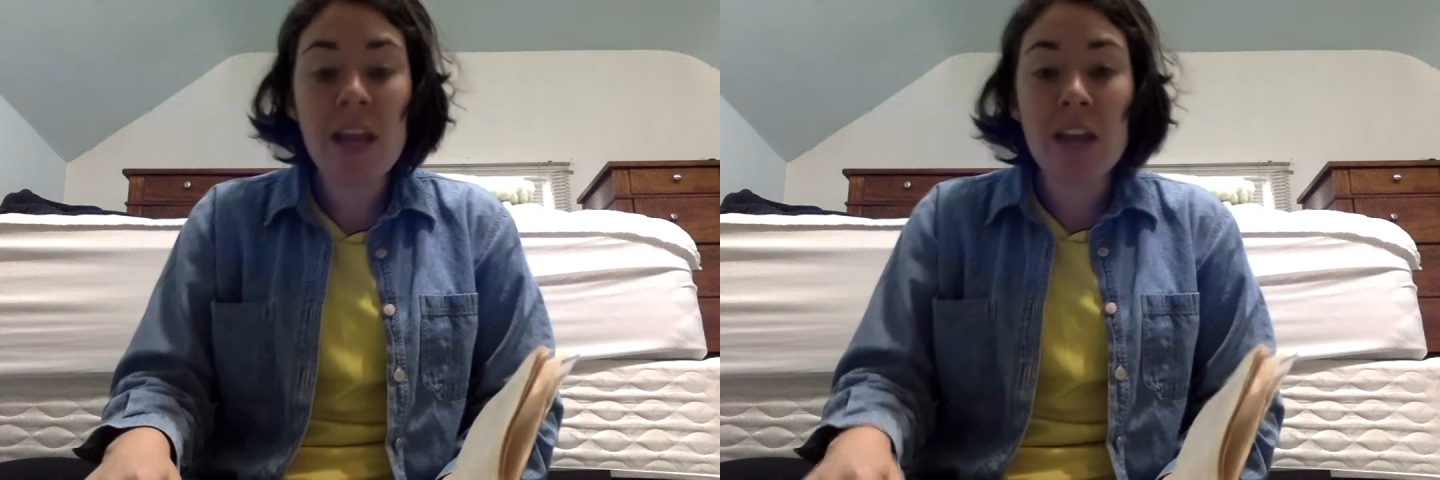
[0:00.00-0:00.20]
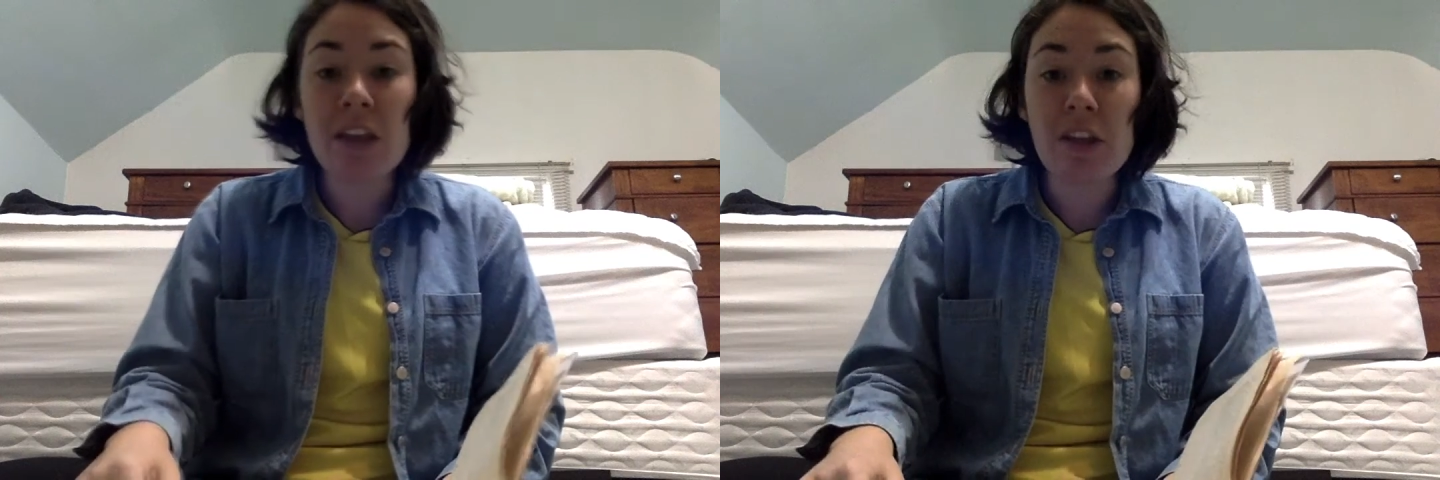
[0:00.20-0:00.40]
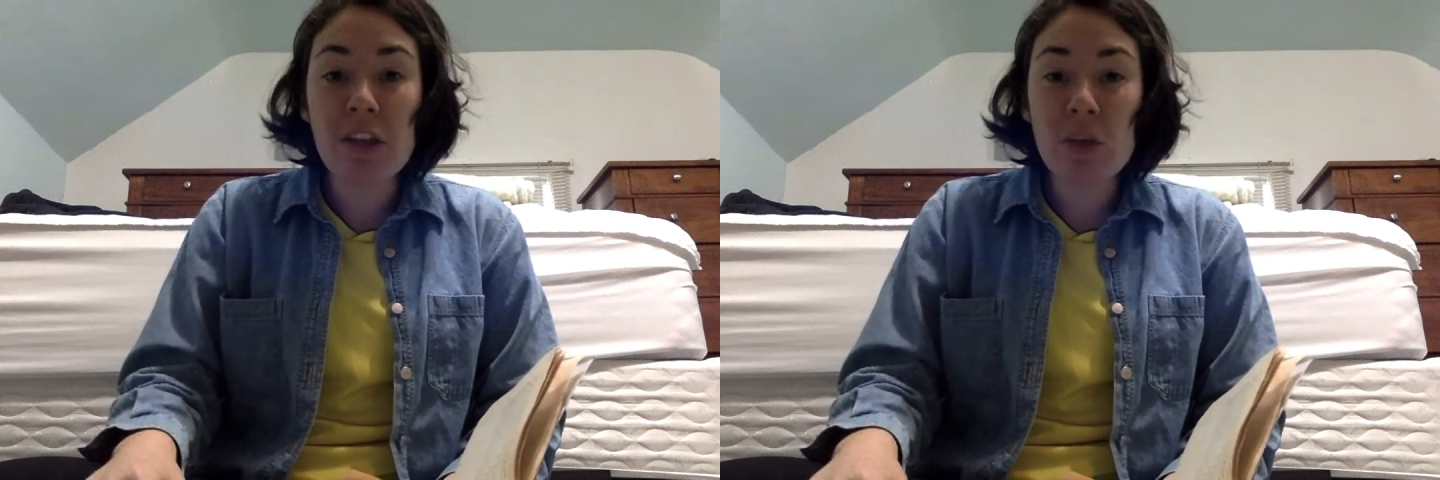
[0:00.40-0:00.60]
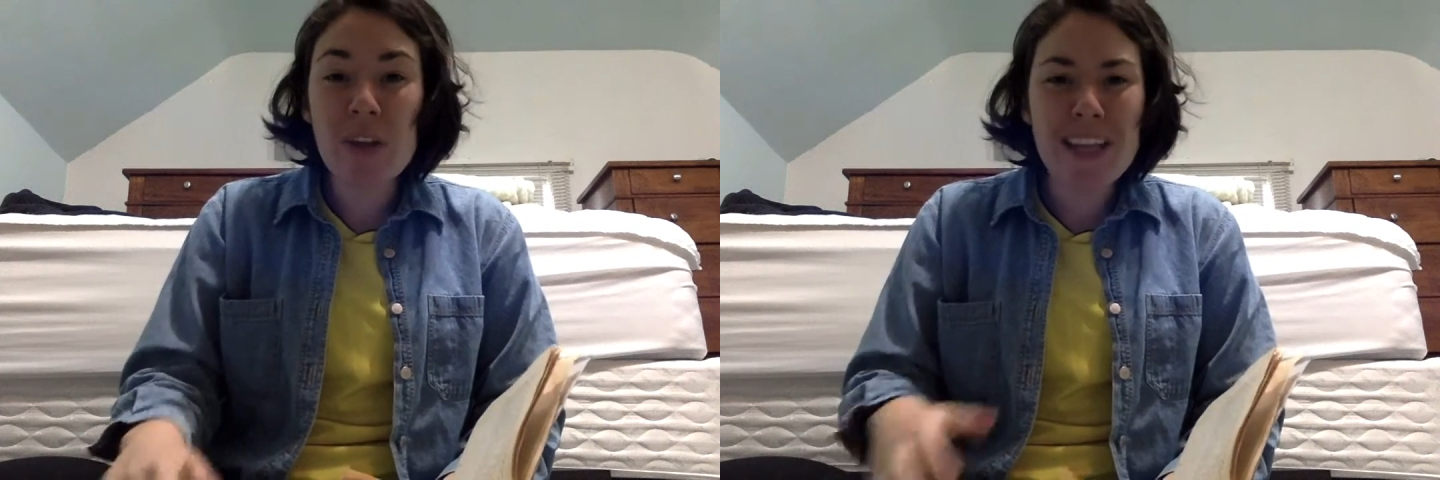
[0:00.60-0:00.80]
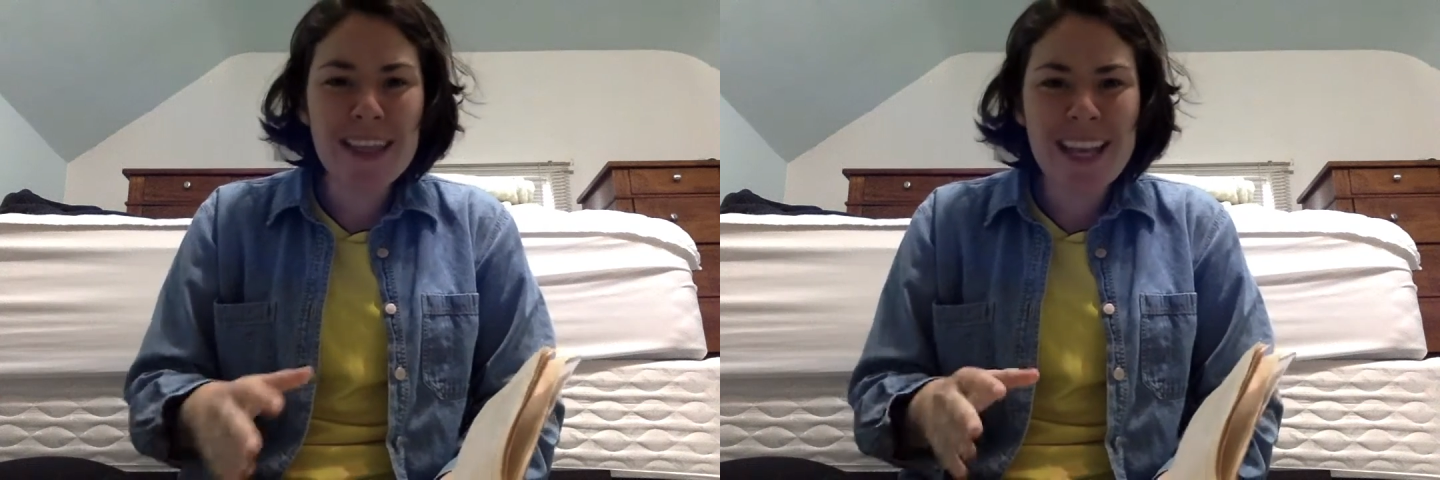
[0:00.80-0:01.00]
The
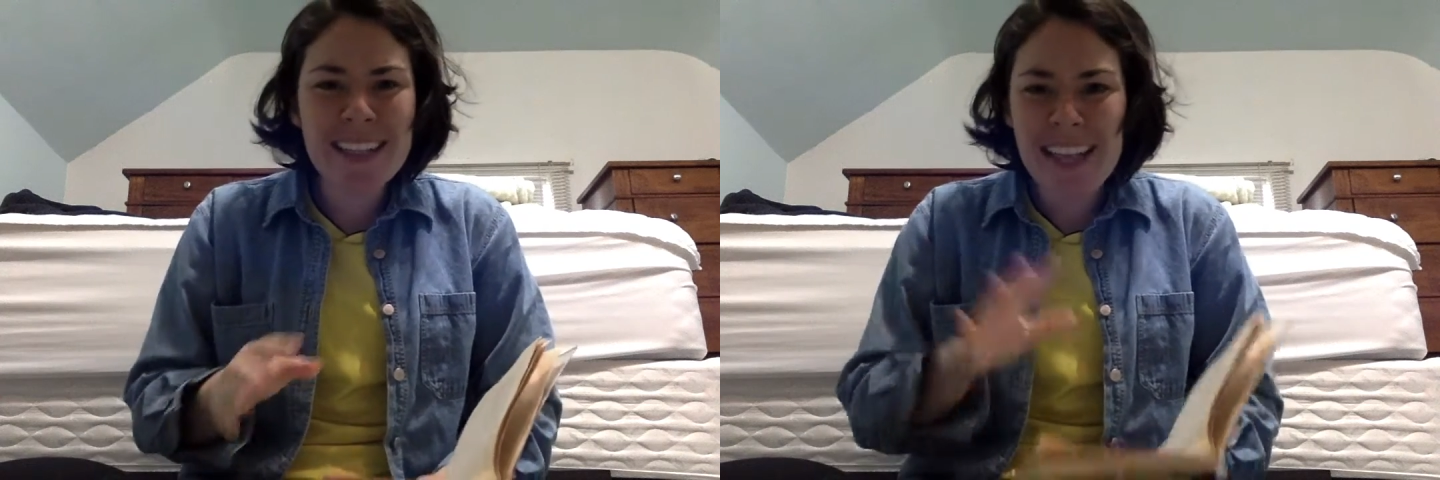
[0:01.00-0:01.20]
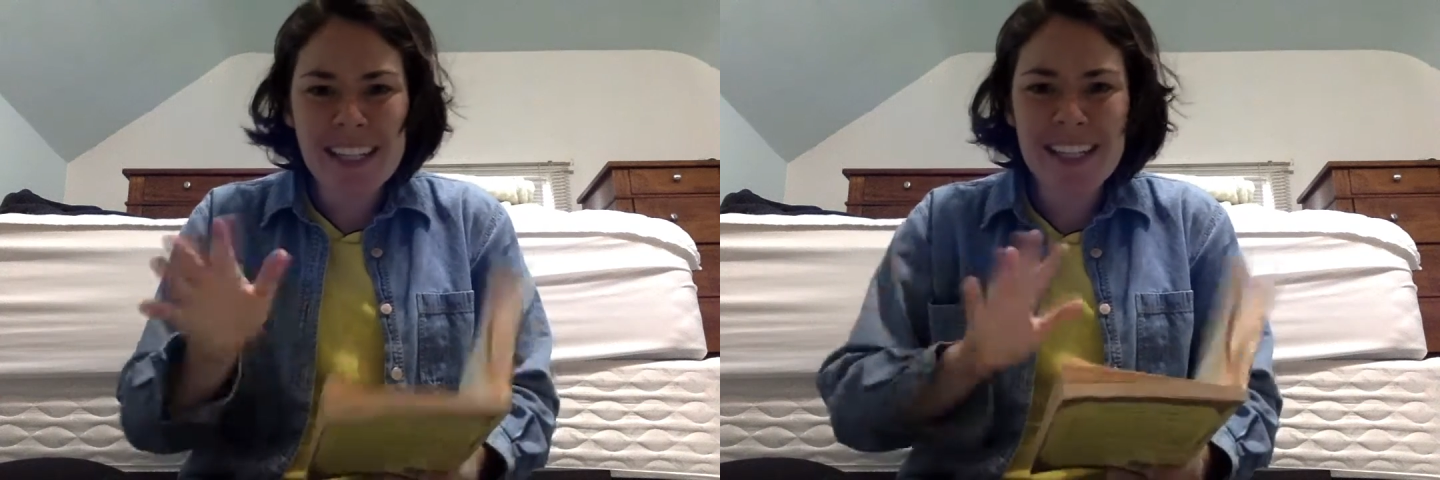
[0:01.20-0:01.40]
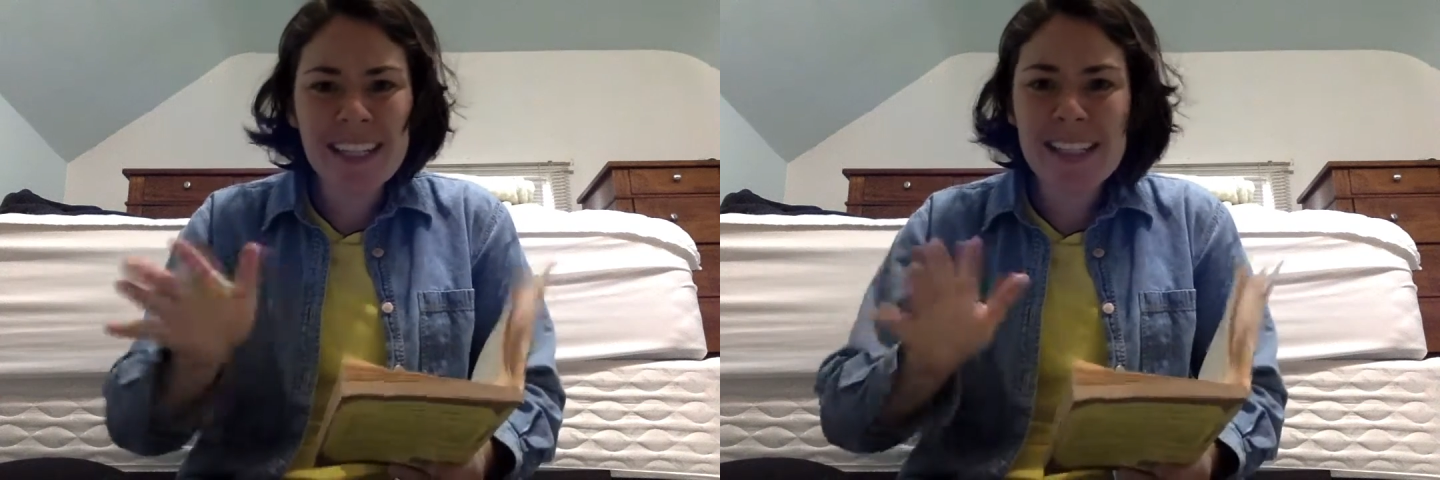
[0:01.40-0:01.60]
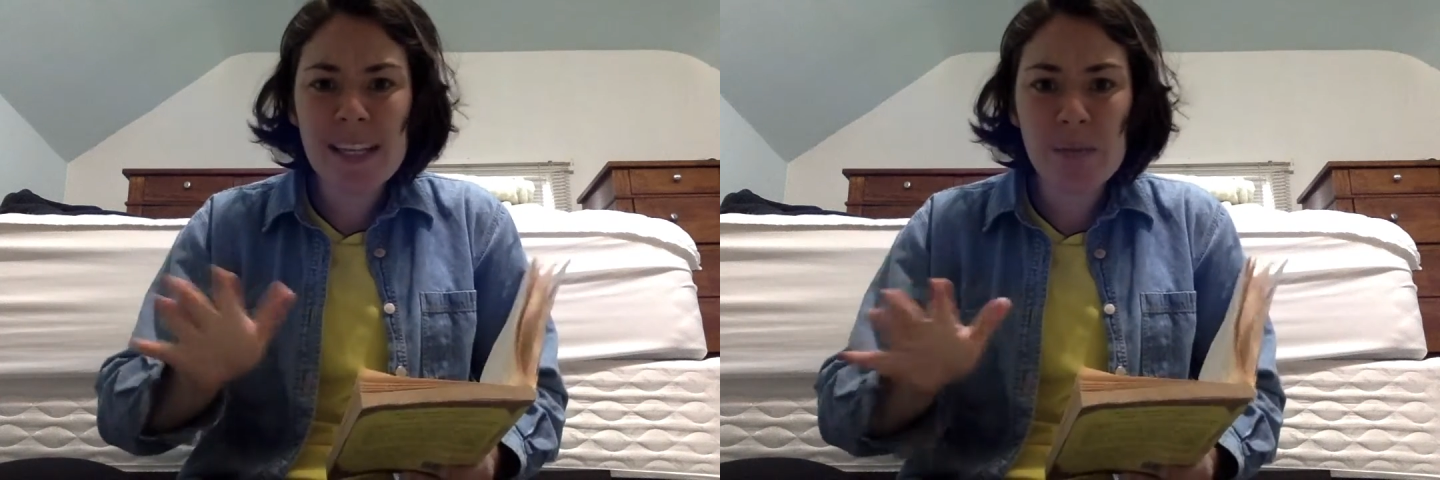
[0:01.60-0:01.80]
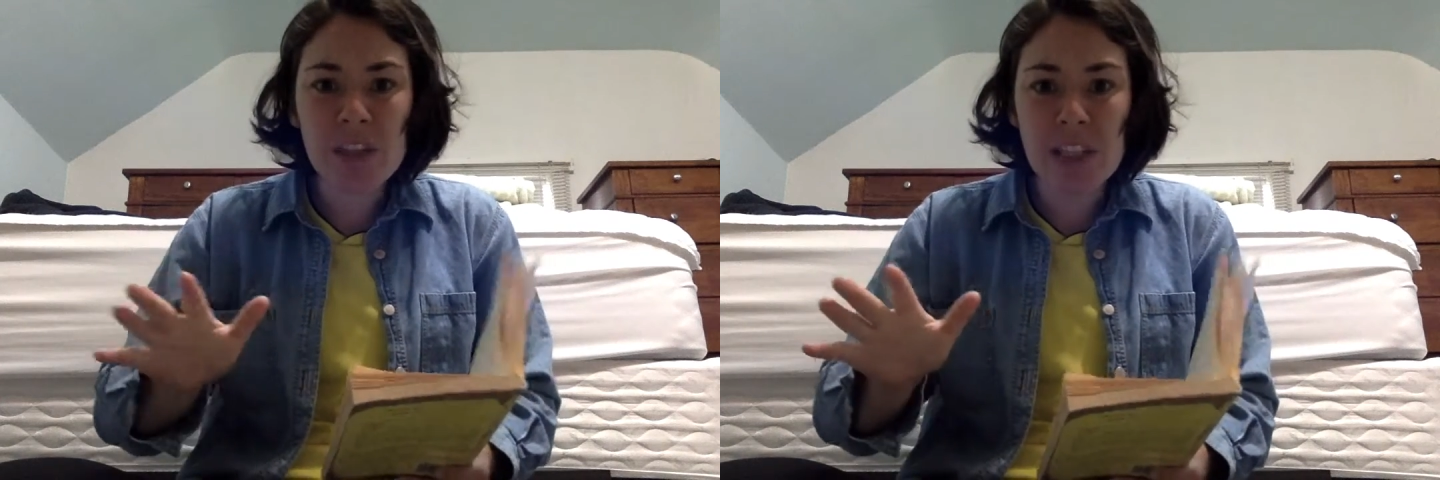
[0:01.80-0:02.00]
3 things that didn't
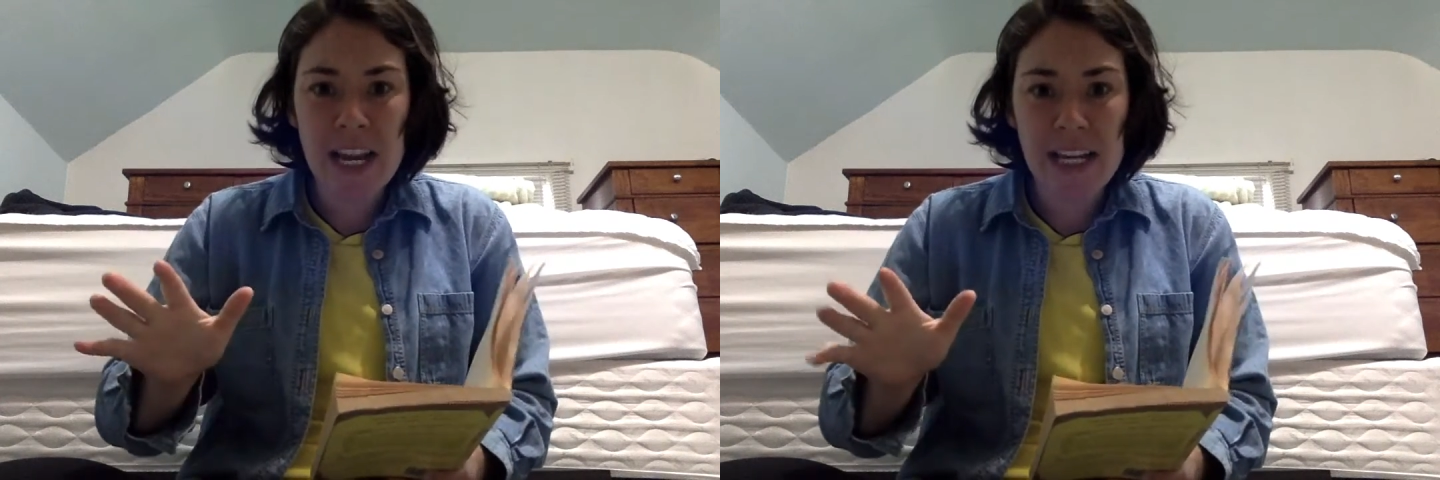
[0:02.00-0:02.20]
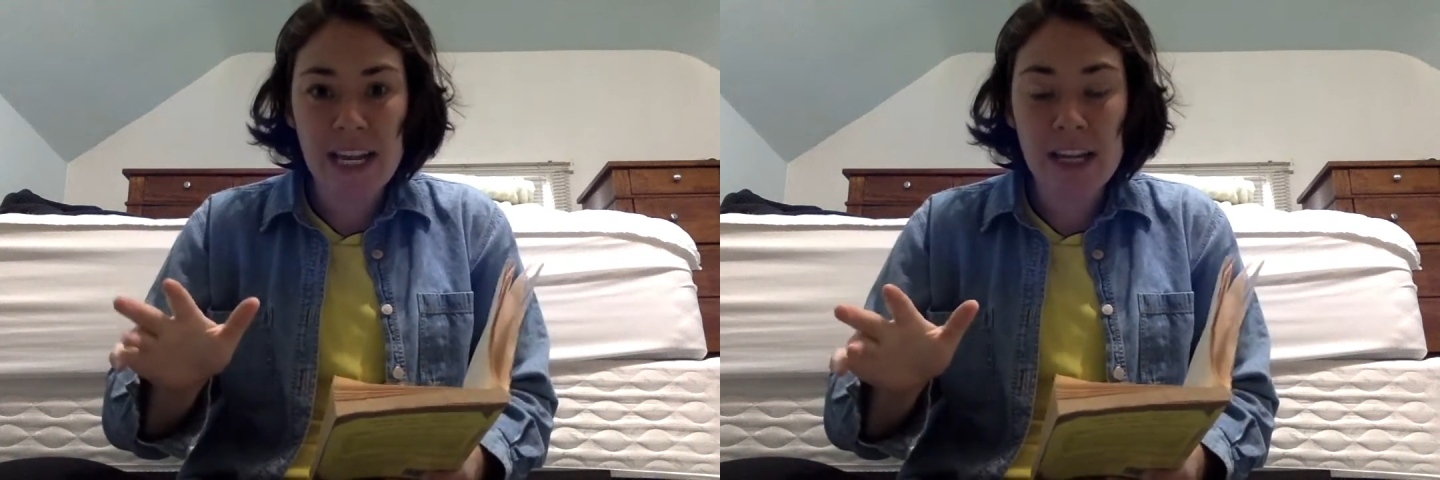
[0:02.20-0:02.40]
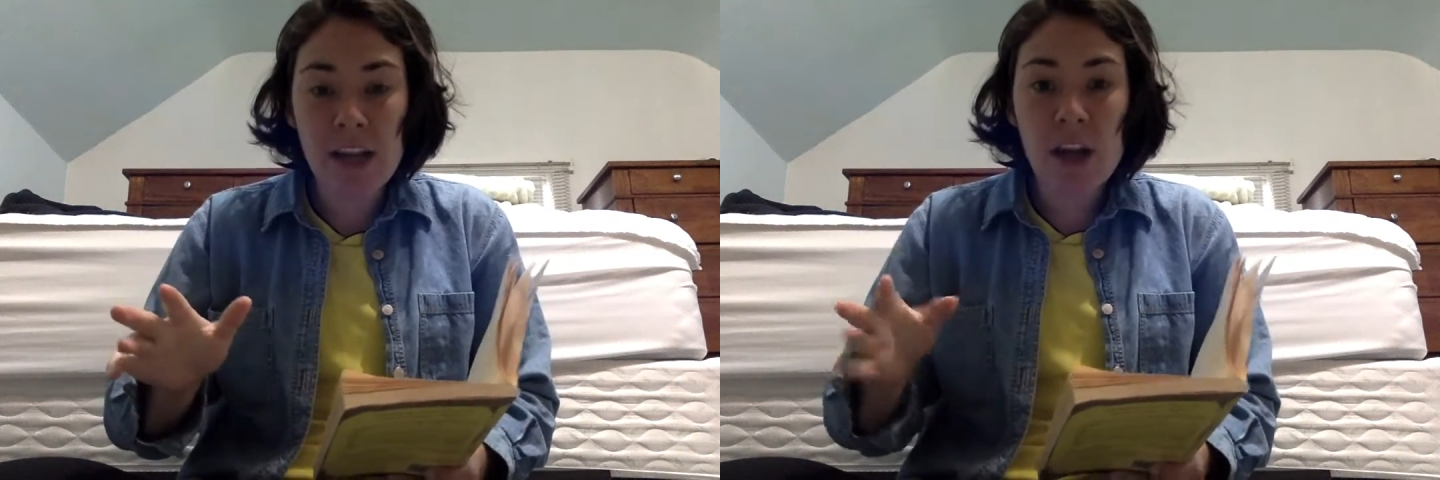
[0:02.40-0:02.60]
seem related